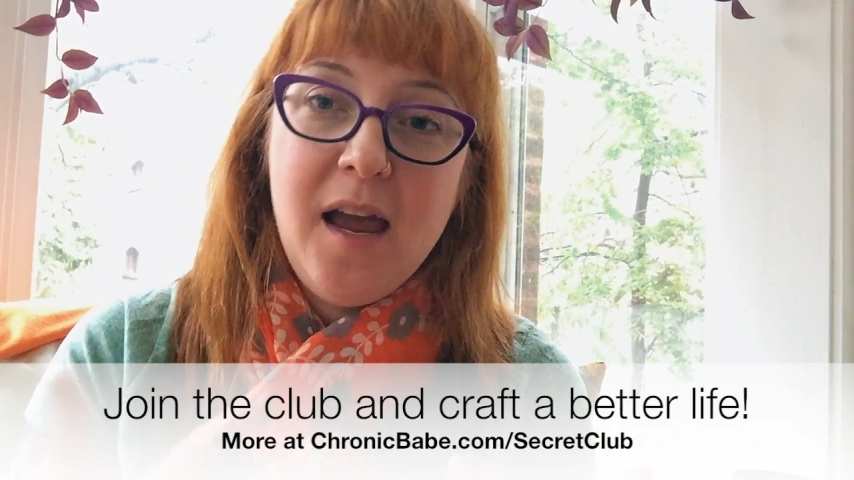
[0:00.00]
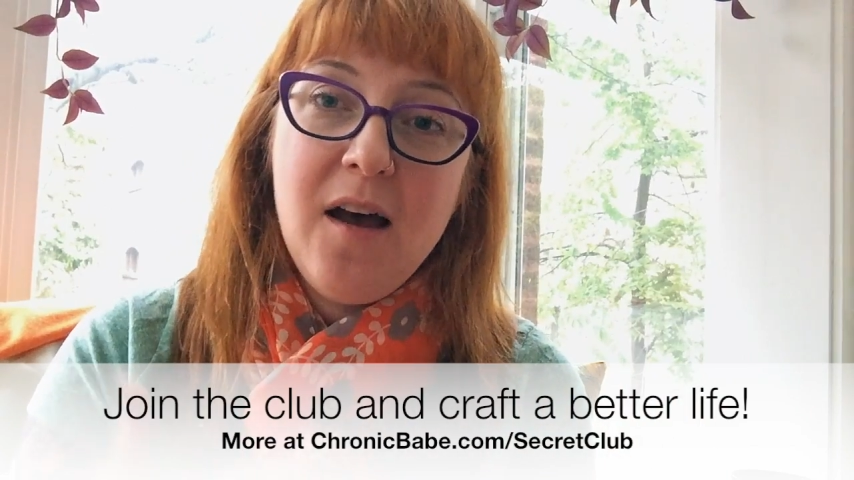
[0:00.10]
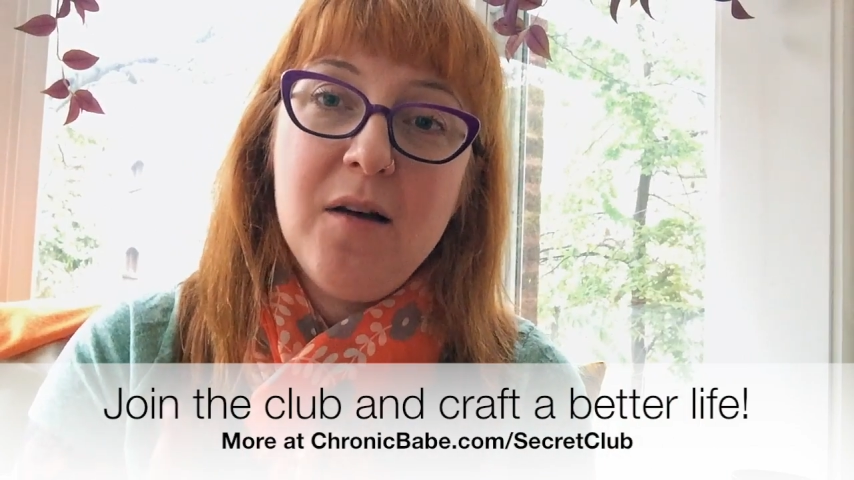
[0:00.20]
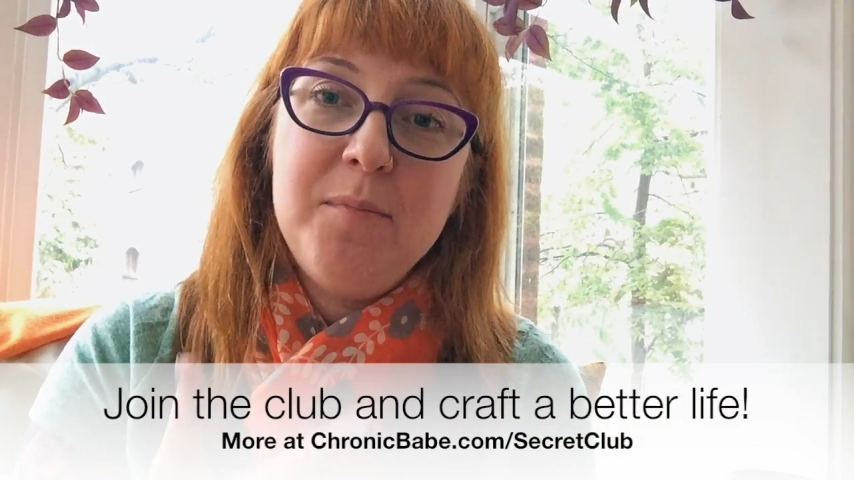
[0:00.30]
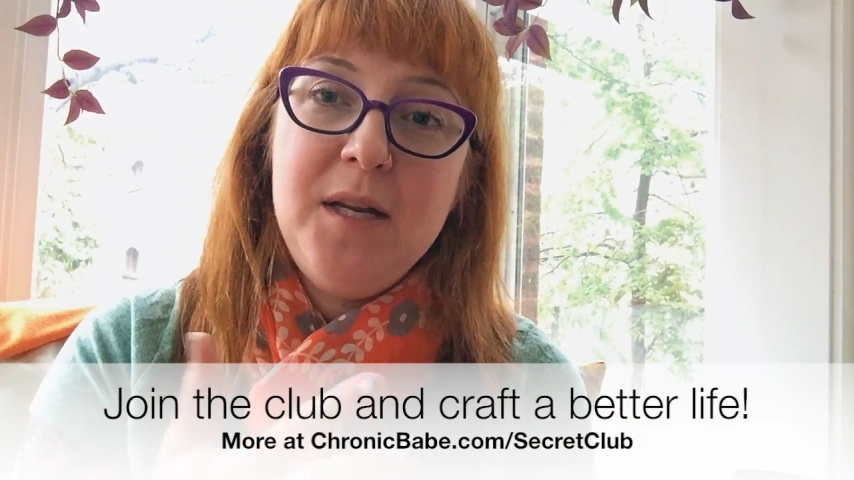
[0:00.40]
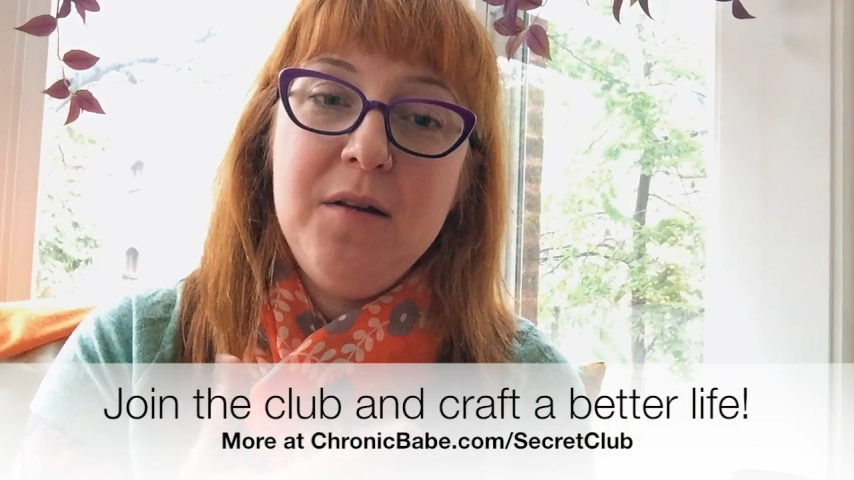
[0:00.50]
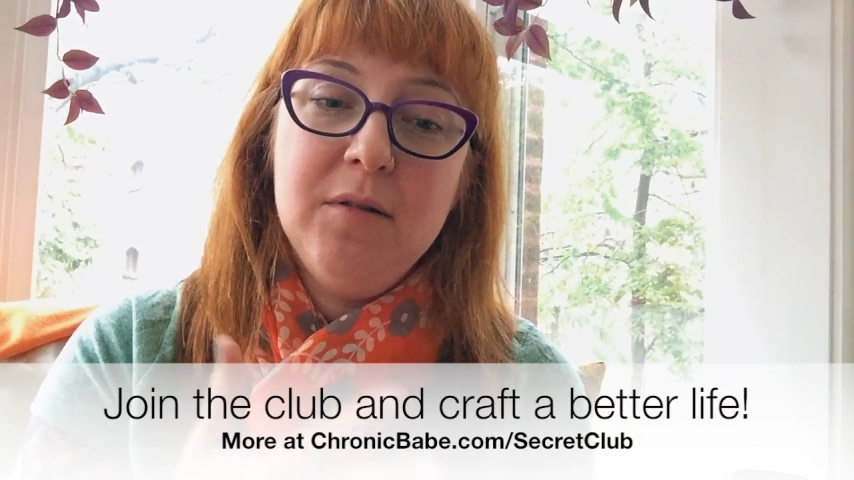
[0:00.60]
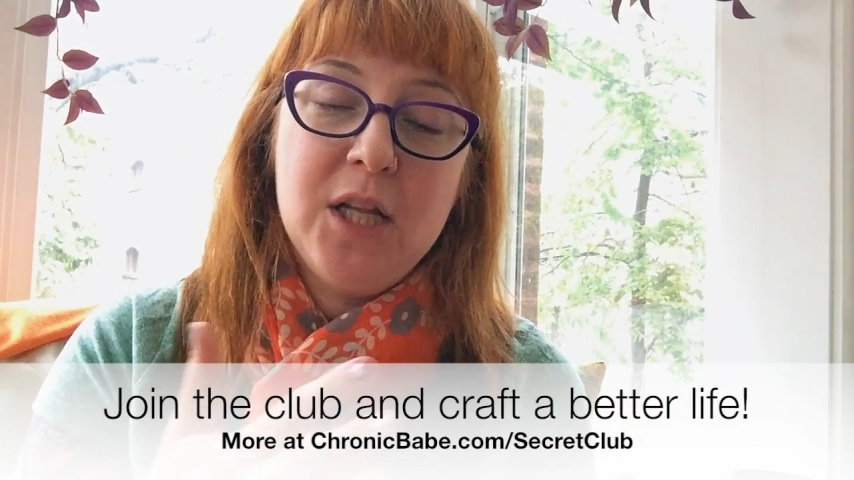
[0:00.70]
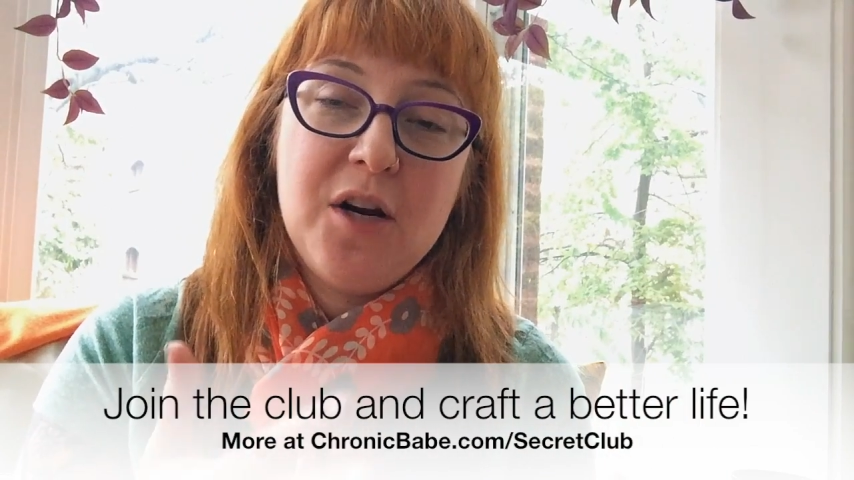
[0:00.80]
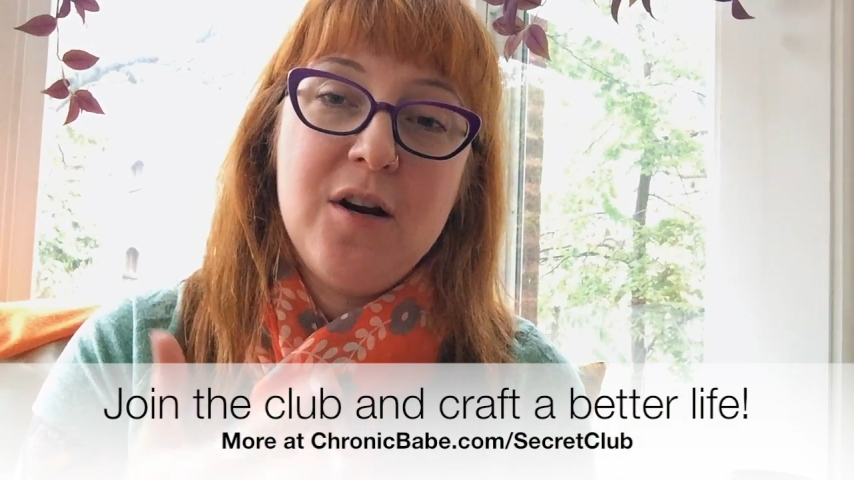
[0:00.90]
help you
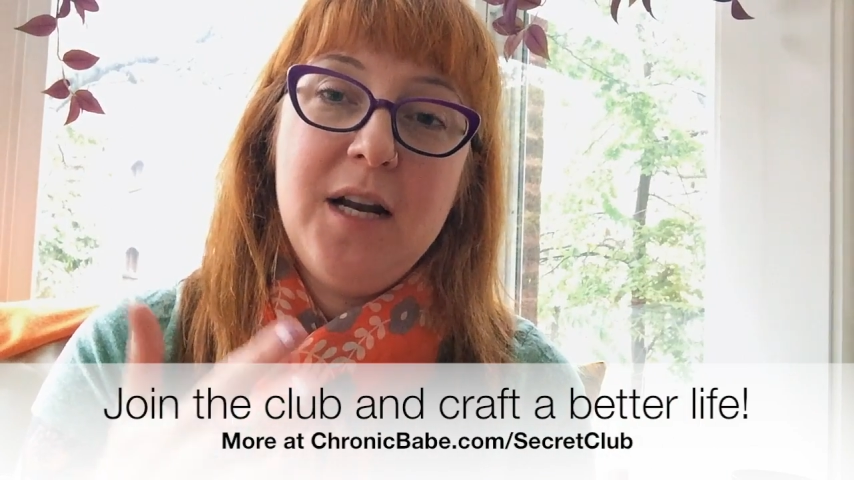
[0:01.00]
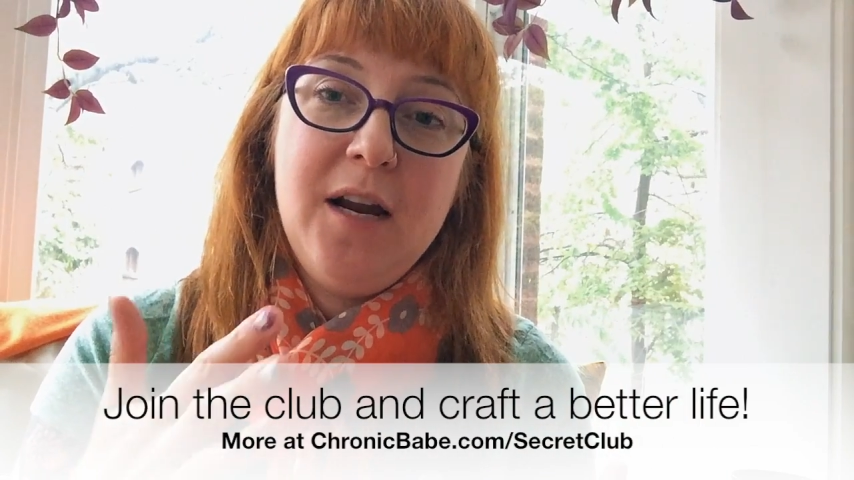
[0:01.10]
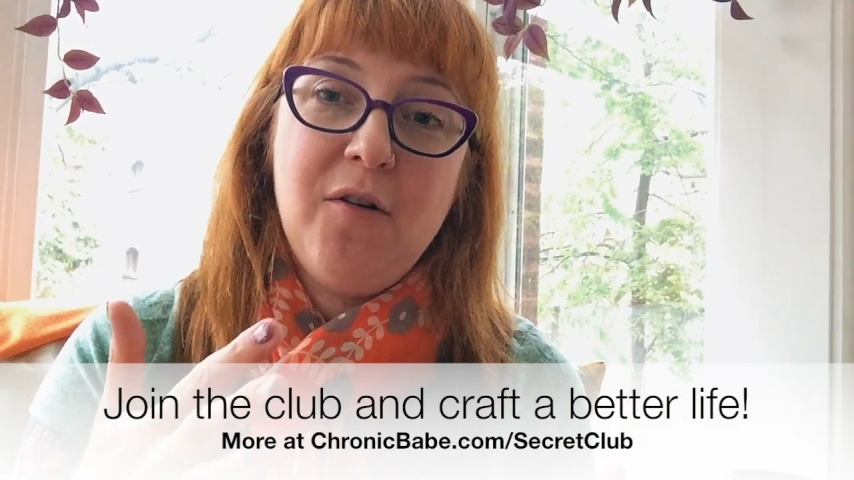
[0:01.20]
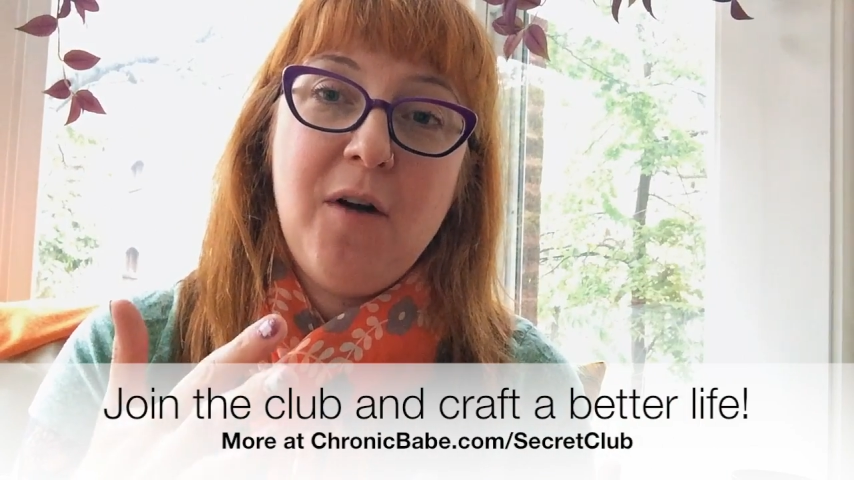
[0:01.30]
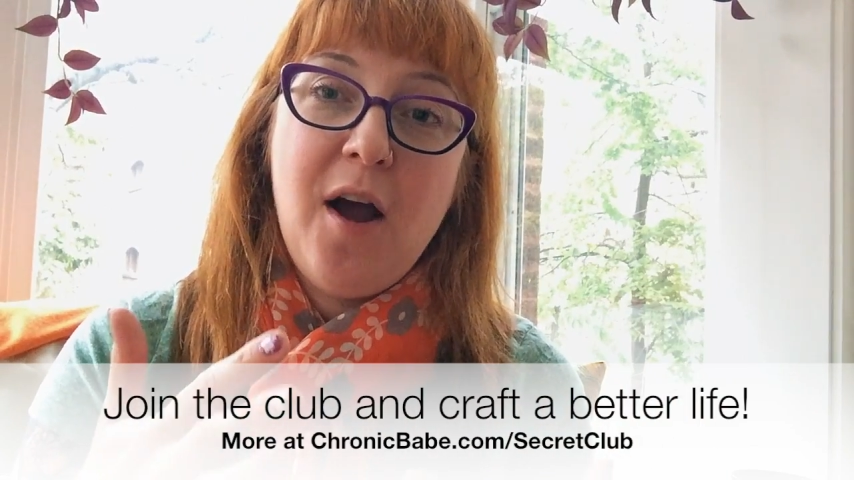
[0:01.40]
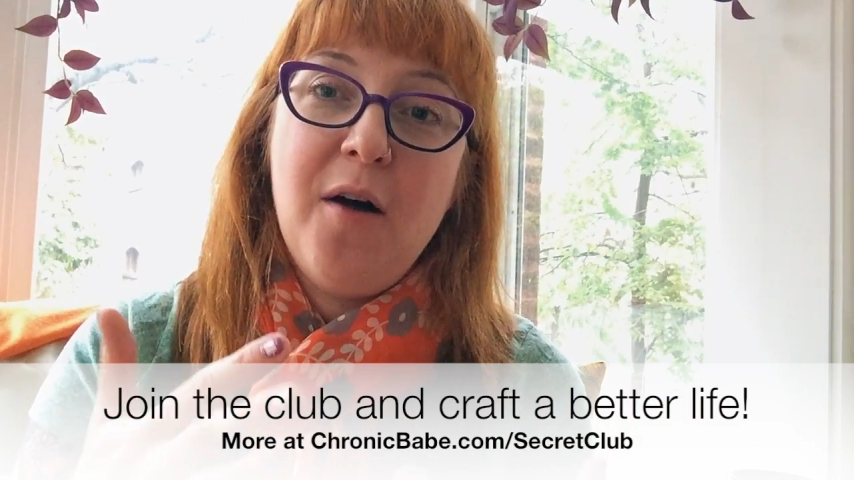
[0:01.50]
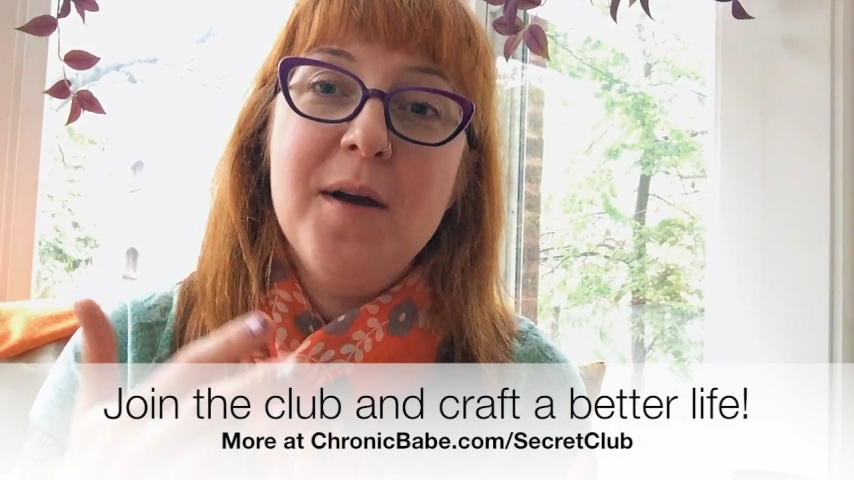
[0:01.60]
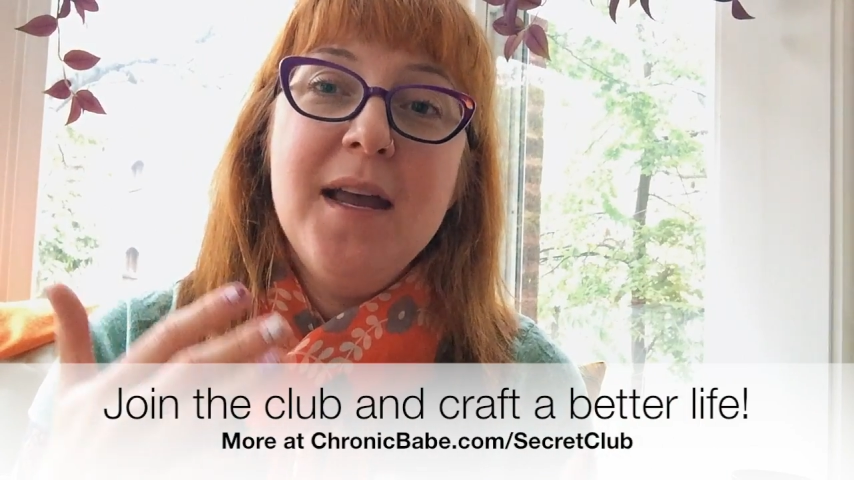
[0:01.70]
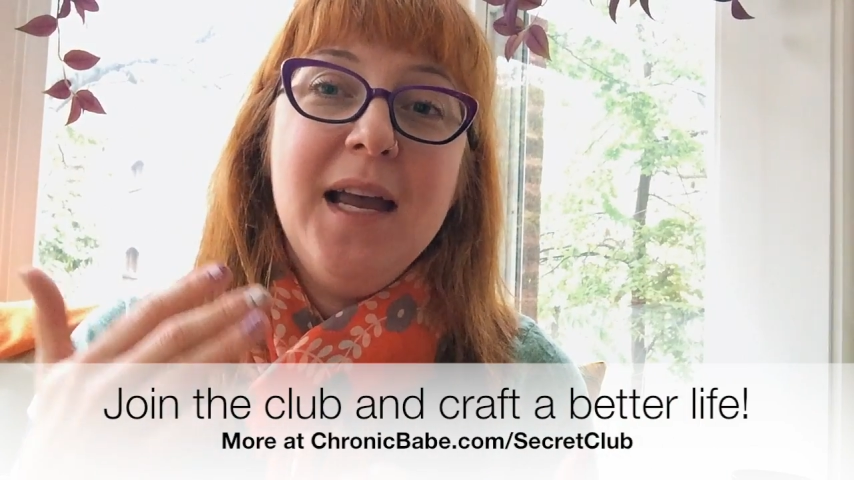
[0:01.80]
learn and grow